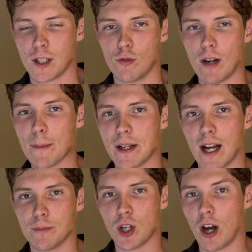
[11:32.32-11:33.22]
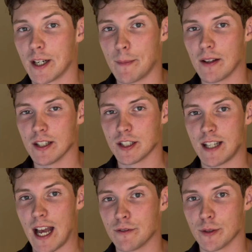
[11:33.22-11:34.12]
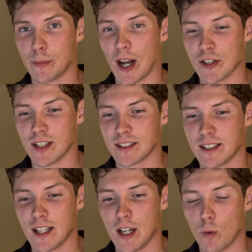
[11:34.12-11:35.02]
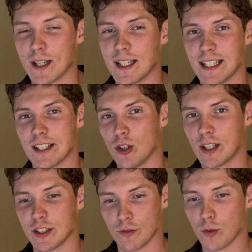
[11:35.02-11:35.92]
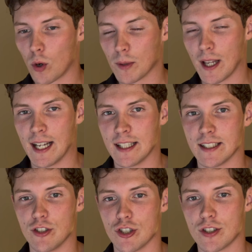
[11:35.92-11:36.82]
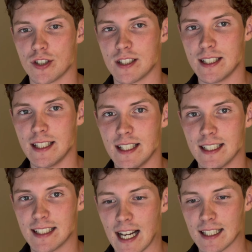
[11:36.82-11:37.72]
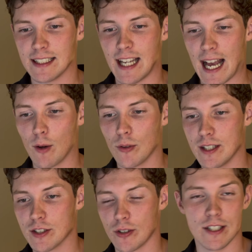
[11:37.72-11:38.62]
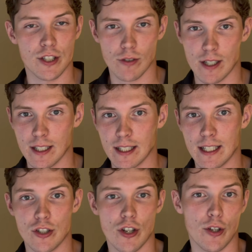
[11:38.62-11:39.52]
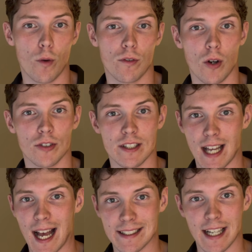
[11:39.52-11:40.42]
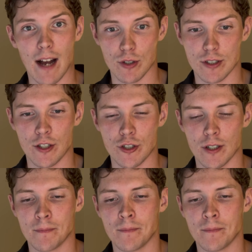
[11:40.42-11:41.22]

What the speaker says: Wrapping up talking about this Stafford project, we're going to take a look at the floor plans and just see exactly how these are integrated into the overall design conversation.